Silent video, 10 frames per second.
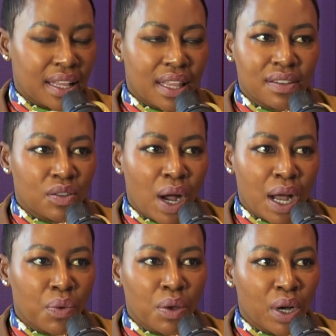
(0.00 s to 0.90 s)
That's why
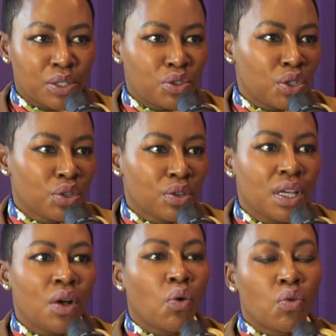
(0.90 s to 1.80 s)
we want to
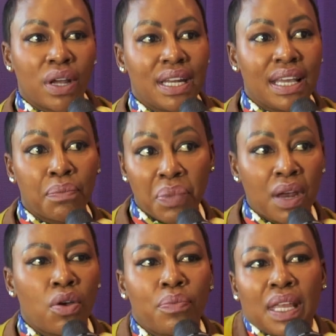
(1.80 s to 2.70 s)
already in
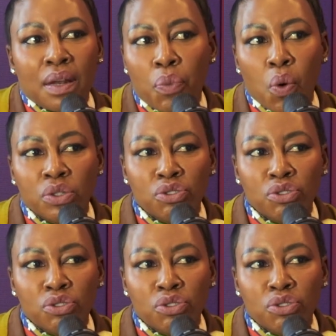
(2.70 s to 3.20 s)
perimenopause